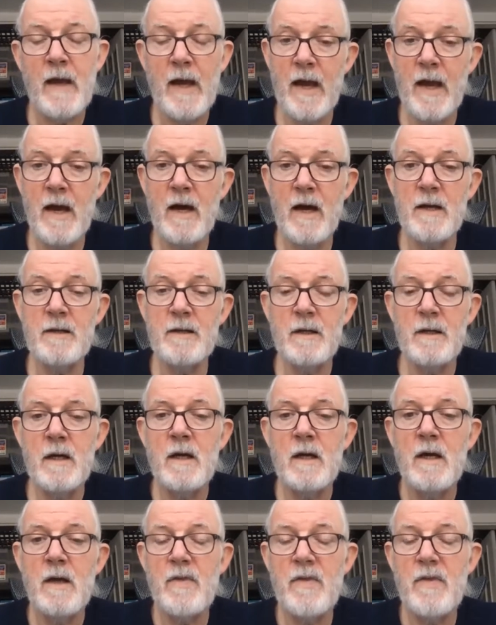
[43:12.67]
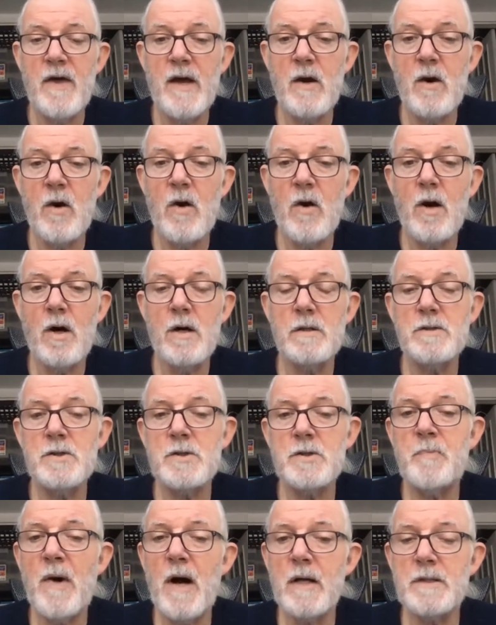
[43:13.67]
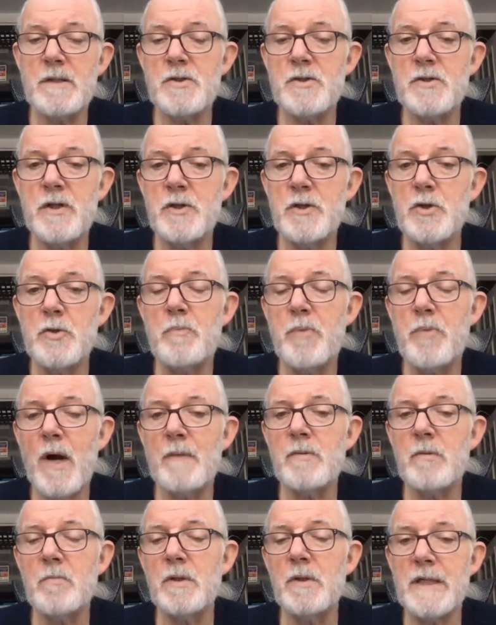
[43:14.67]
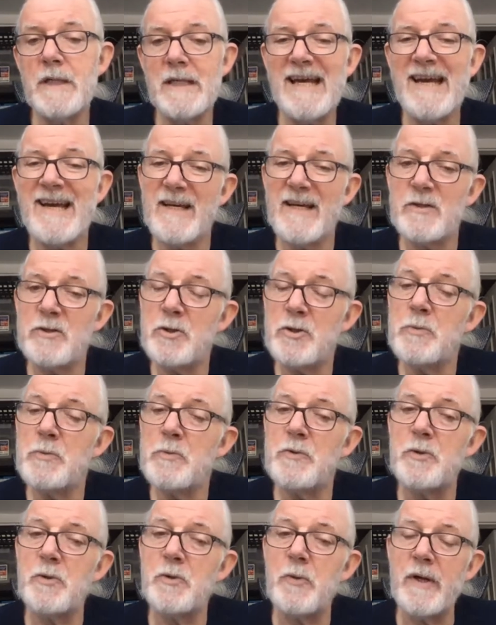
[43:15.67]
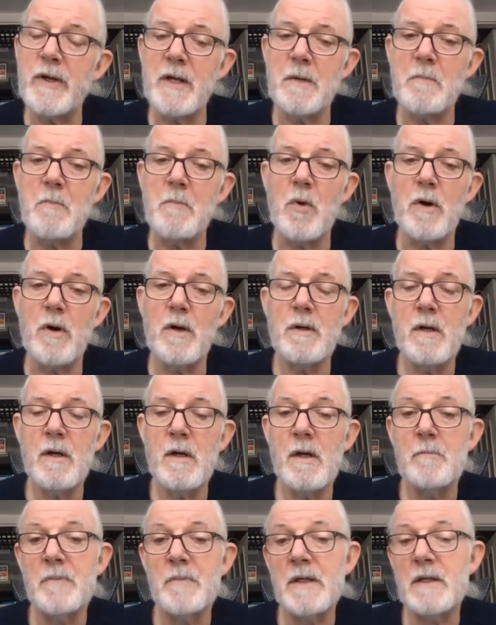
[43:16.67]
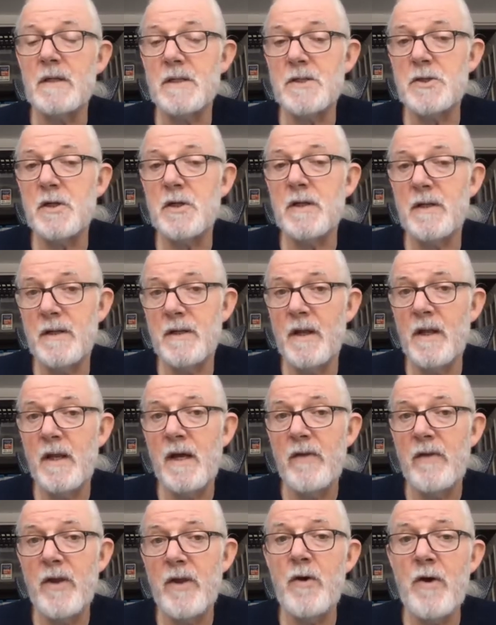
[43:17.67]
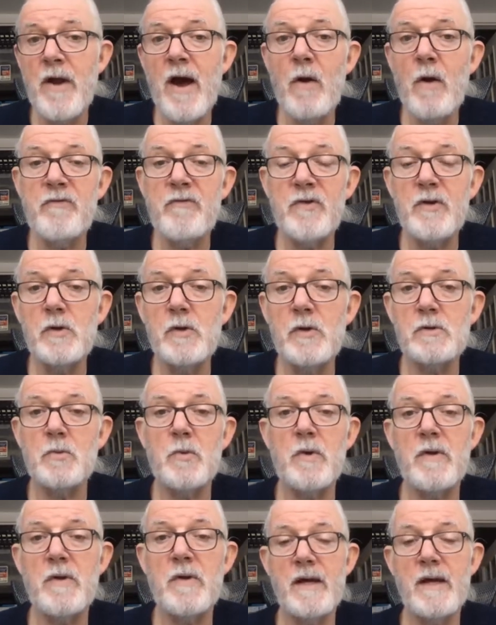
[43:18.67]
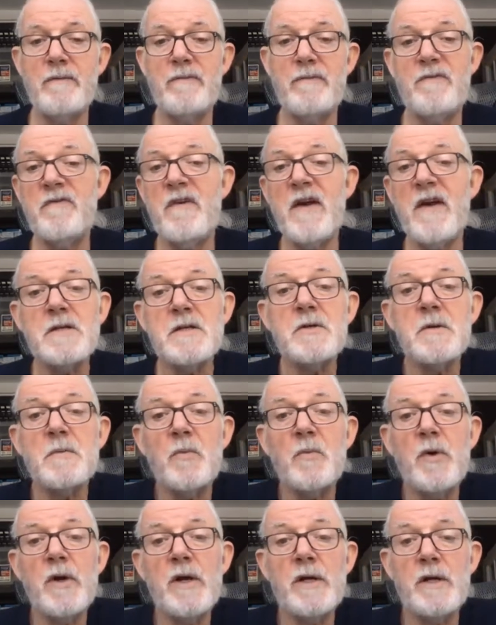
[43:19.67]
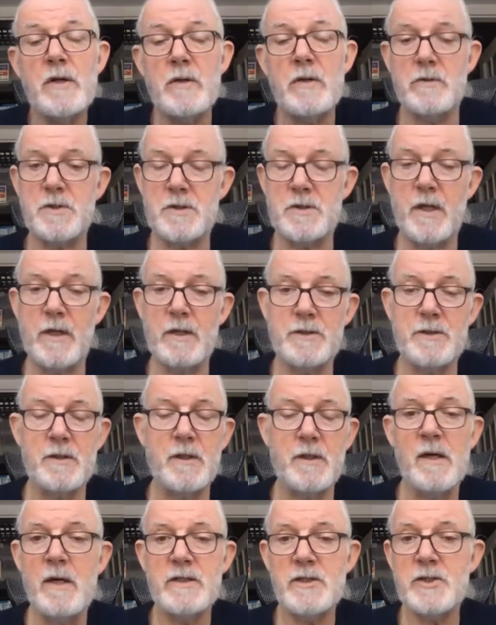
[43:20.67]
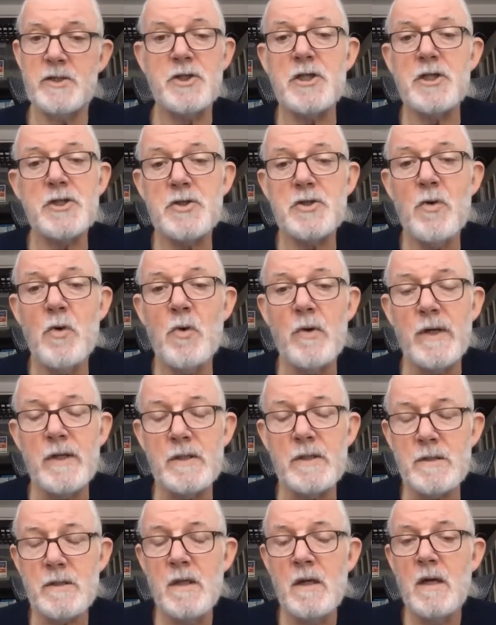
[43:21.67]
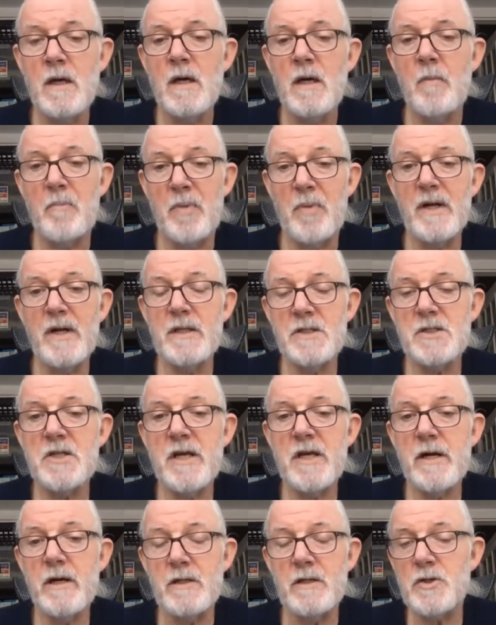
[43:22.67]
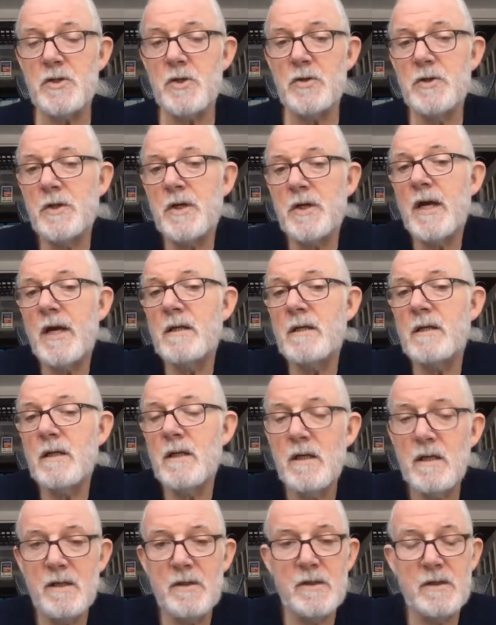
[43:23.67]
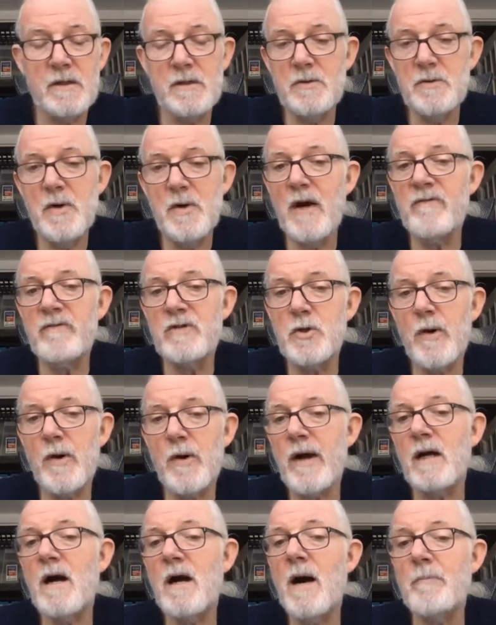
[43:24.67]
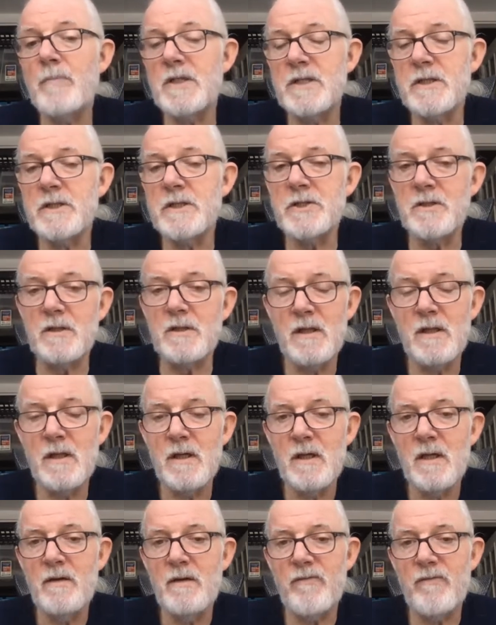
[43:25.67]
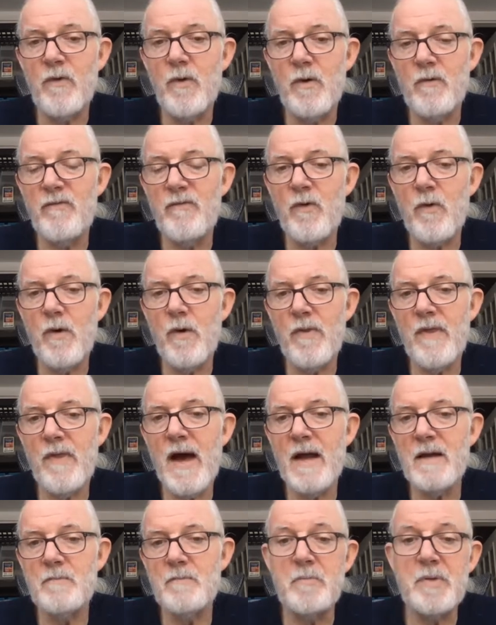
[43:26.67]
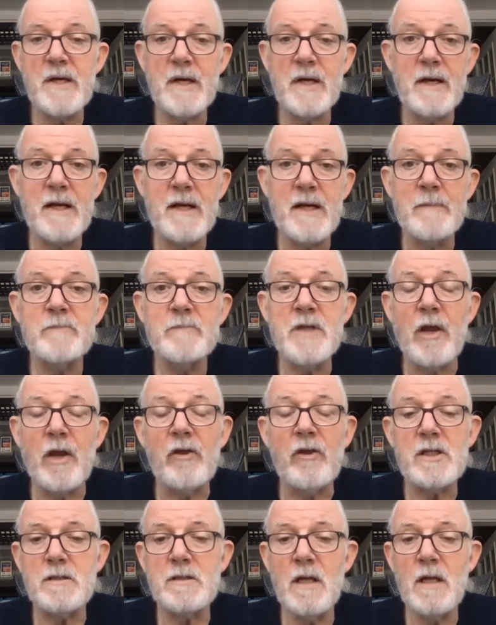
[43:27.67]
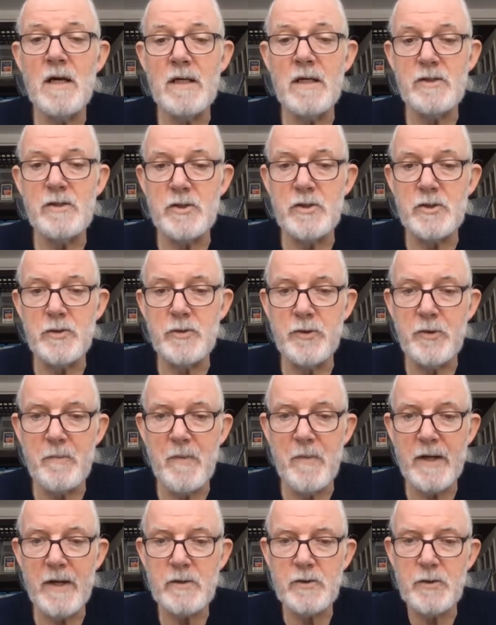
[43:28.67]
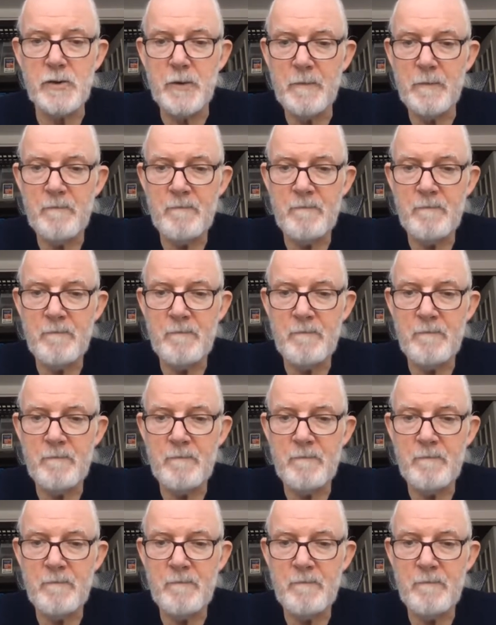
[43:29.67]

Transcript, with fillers: and they are spots that you probably can't tune to anymore because they're now filled with a phantom radio station. It's just noise, but it's there. So you can't, you have direct competition for, for that being an empty slot to tune your mic to